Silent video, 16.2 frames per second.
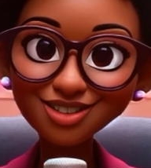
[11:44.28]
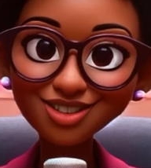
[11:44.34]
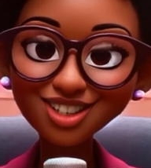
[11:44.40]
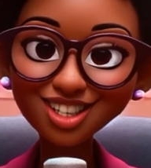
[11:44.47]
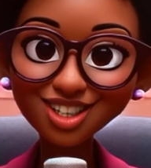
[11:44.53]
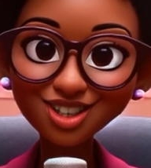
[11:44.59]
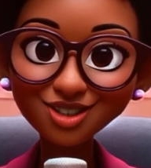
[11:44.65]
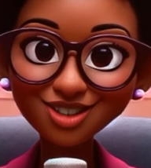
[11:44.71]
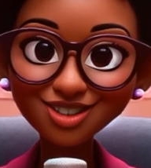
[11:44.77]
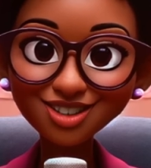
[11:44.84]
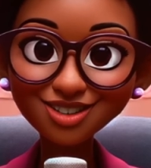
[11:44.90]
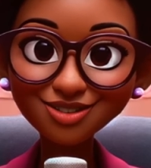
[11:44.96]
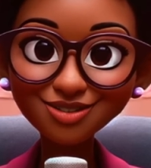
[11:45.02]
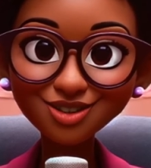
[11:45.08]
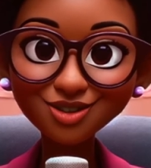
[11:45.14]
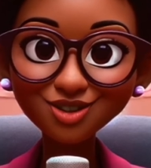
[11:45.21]
She looks to
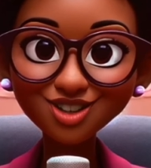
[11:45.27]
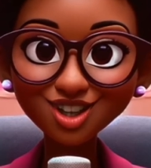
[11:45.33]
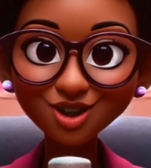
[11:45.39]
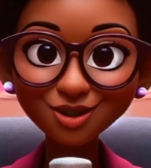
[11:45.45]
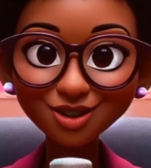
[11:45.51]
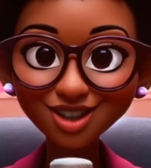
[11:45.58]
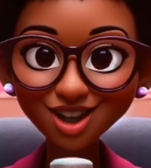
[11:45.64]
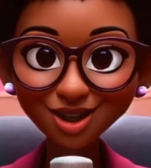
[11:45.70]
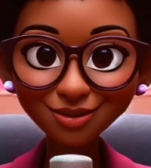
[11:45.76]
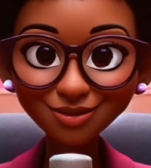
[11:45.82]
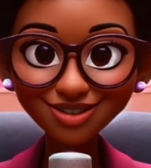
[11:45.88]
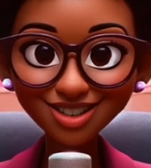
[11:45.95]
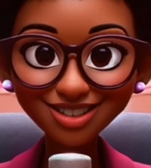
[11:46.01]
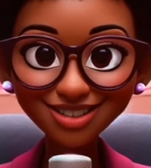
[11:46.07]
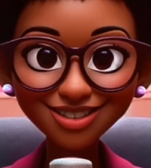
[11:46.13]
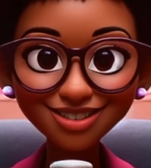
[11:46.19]
the future with
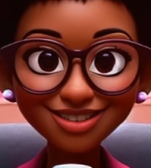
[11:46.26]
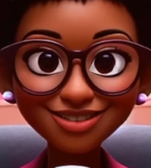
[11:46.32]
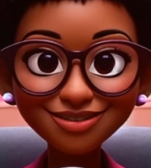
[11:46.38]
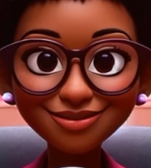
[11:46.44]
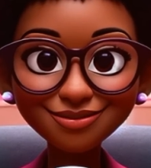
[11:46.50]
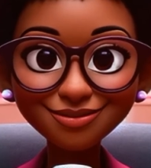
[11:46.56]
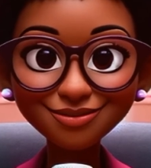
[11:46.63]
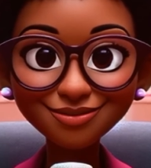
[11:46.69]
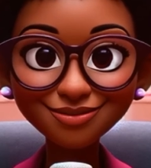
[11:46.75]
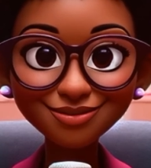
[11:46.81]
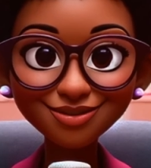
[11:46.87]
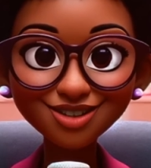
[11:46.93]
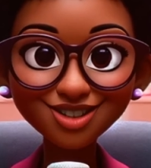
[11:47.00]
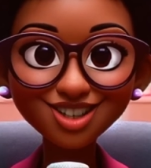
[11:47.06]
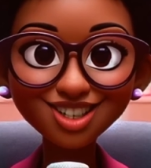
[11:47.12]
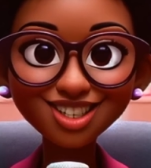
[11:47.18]
confidence.
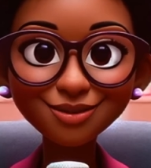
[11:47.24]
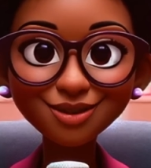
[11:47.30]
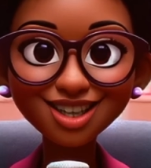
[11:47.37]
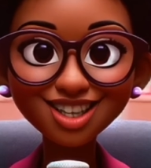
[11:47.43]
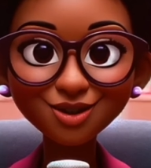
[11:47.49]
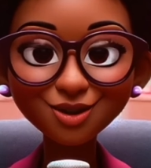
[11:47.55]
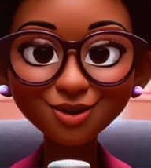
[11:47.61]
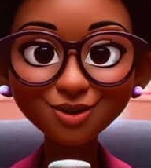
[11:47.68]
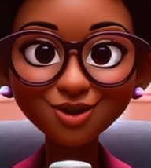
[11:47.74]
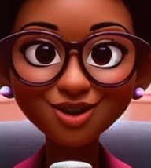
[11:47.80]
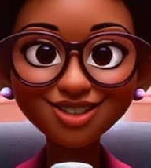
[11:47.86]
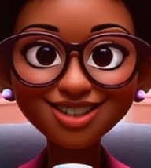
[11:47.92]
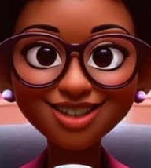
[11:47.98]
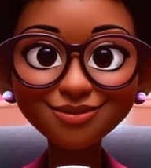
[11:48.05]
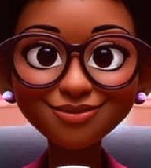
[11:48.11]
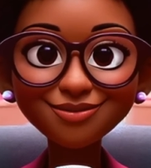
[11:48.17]
She speaks with
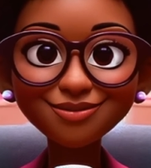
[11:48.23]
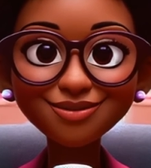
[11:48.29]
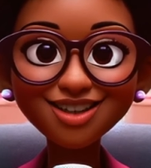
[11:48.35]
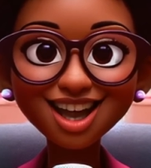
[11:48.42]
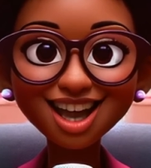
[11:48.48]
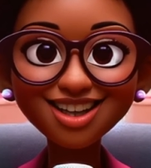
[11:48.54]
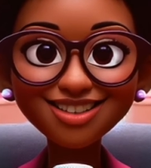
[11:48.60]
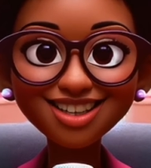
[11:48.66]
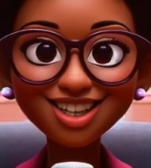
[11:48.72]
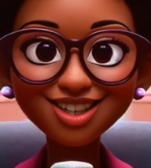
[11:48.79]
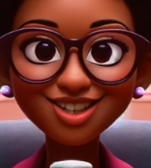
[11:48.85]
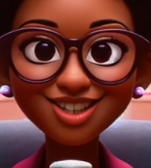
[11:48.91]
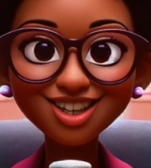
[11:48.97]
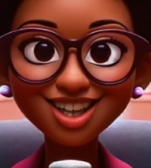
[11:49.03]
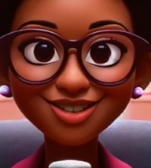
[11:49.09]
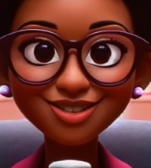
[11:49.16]
wisdom and
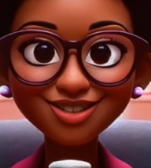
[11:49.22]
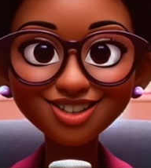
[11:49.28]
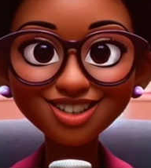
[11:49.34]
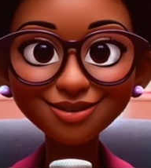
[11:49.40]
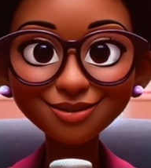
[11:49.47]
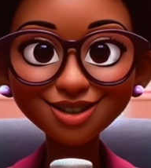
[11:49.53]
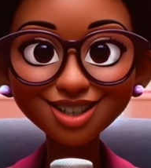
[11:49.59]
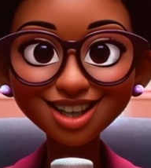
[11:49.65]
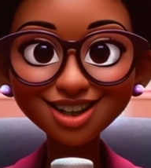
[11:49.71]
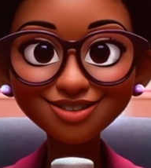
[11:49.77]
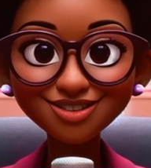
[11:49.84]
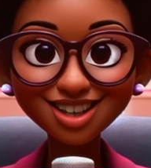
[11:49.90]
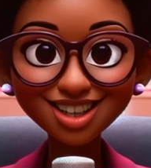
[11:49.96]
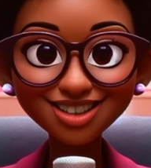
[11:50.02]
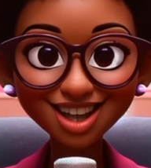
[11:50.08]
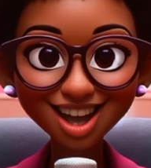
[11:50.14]
teaches others to be
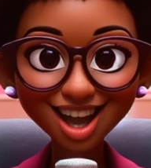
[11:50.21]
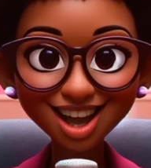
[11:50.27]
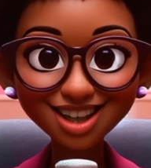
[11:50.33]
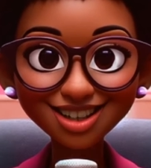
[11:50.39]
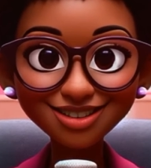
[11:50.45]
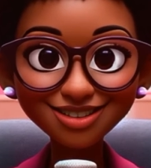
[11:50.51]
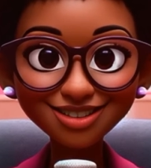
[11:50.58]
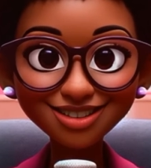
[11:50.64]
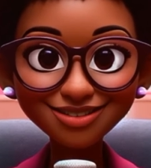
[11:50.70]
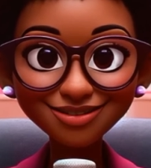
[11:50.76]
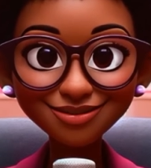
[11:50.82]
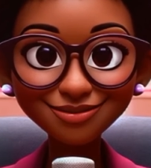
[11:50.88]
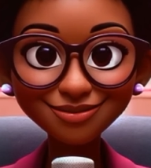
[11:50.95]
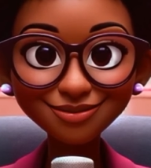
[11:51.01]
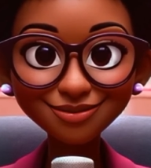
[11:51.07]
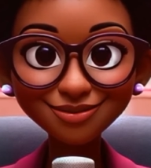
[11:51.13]
loving and kind.
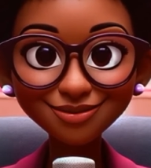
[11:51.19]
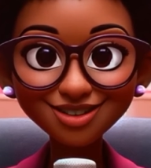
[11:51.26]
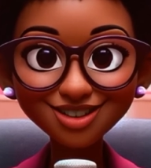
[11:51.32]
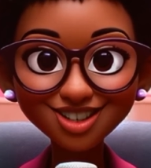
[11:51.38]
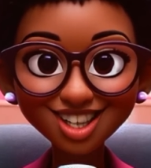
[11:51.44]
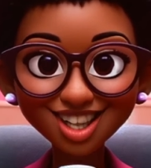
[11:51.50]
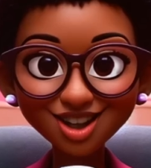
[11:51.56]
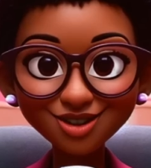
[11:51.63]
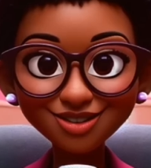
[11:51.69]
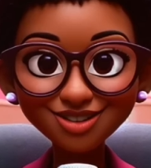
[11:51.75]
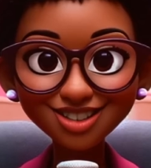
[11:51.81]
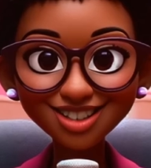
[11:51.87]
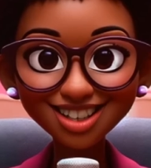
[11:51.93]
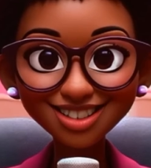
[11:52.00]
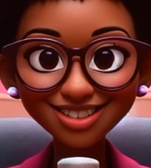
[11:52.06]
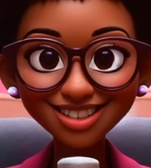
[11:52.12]
She
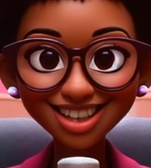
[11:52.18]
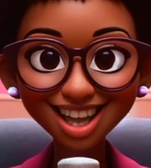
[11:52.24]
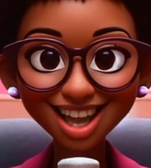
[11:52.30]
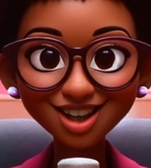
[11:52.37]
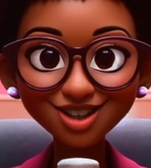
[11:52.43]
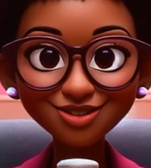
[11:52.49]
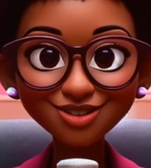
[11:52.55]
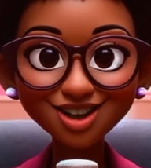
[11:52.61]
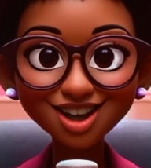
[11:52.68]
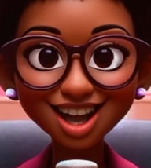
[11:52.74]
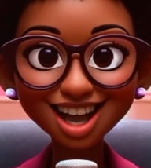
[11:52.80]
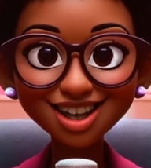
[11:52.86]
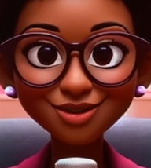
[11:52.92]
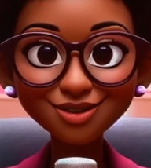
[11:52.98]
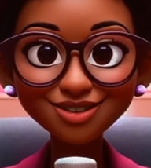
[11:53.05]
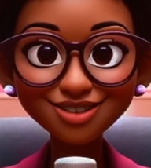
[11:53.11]
oversees the care of her
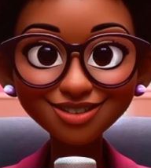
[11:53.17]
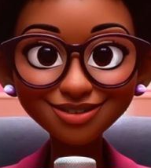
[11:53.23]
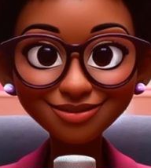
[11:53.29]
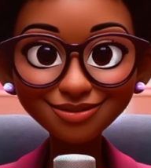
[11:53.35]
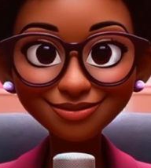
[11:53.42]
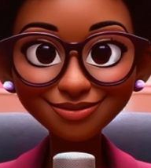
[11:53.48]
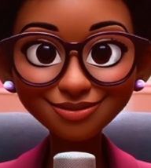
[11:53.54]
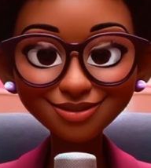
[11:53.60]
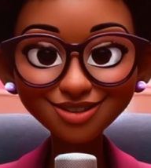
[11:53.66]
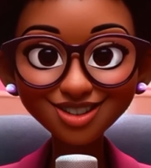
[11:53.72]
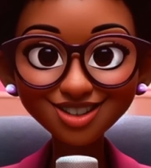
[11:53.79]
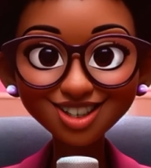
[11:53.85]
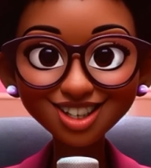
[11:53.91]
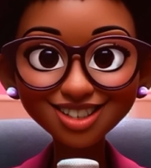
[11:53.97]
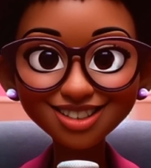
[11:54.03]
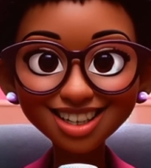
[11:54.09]
house.
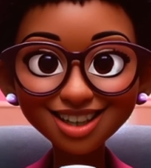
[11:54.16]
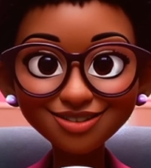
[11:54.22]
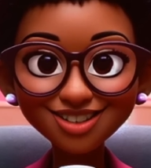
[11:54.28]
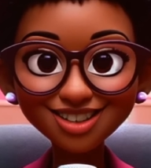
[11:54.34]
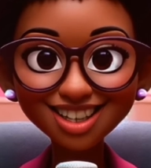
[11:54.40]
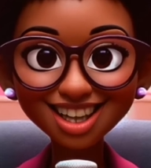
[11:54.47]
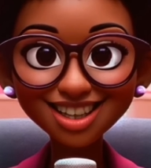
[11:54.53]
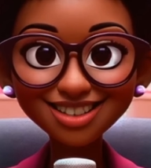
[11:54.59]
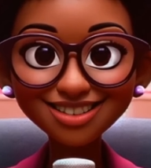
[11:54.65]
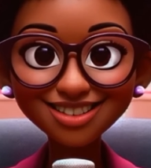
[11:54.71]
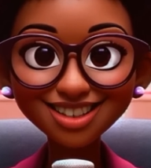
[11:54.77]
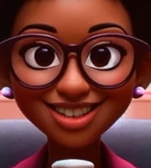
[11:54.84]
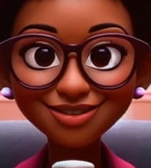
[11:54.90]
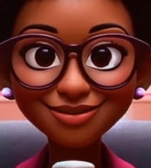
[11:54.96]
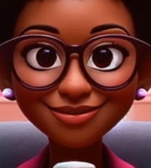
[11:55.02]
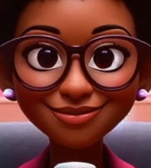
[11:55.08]
She is never
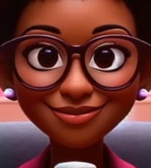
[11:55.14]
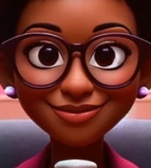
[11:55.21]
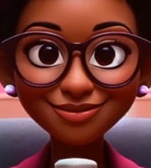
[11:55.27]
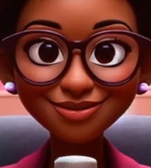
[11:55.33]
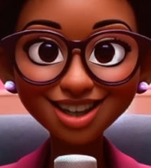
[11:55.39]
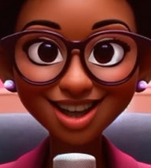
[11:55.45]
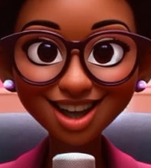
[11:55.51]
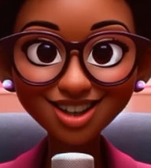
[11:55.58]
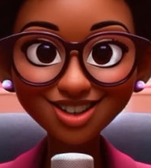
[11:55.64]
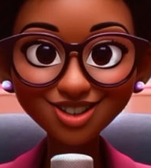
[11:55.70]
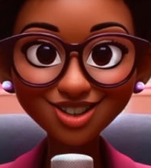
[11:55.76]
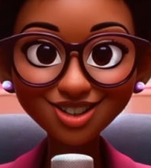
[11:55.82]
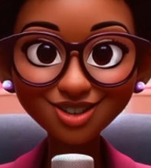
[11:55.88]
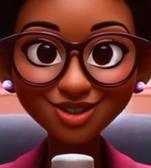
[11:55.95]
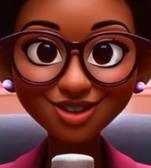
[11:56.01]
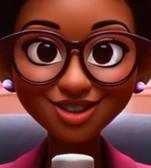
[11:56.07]
lazy. Her
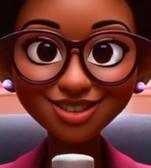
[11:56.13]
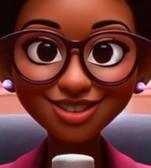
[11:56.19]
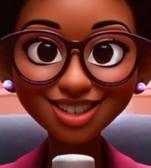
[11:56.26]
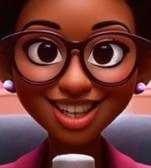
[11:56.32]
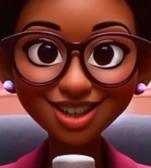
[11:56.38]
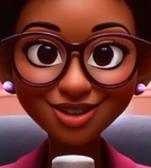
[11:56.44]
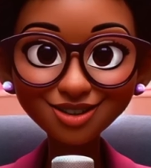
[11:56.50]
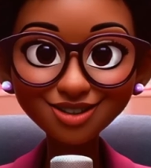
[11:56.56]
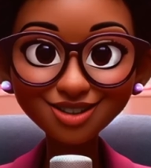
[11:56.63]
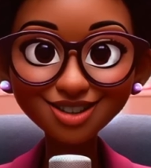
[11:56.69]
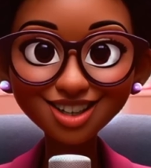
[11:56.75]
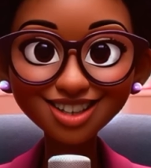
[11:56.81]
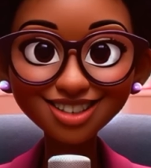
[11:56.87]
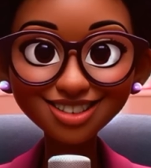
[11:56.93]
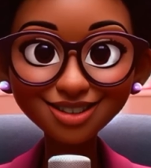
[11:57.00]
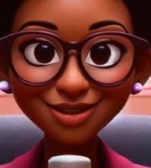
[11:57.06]
children say good
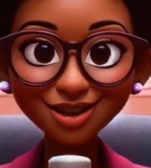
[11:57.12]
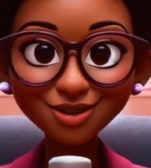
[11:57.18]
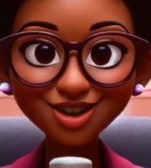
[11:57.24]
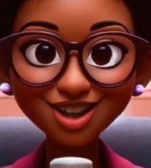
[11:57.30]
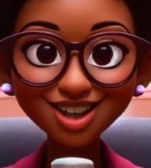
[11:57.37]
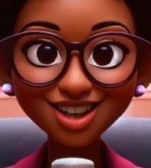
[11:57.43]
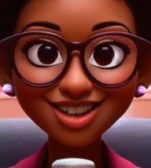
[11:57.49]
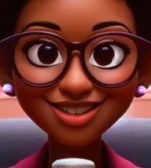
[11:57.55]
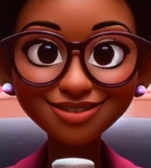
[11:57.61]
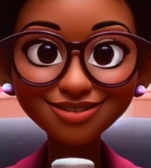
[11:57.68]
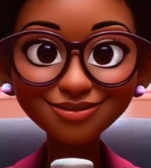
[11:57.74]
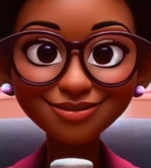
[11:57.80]
things about her.